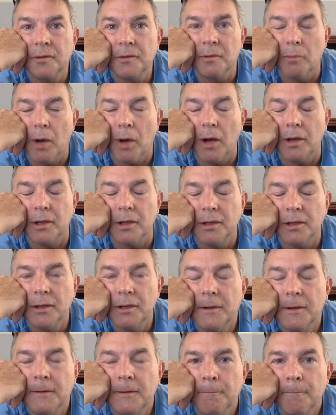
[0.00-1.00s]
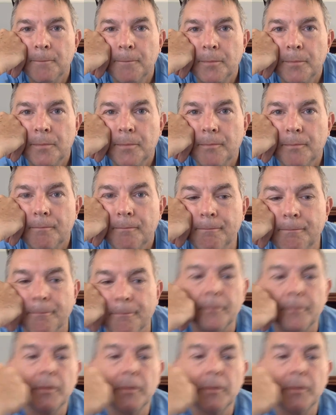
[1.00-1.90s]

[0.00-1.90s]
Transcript: Somalia. Hmm.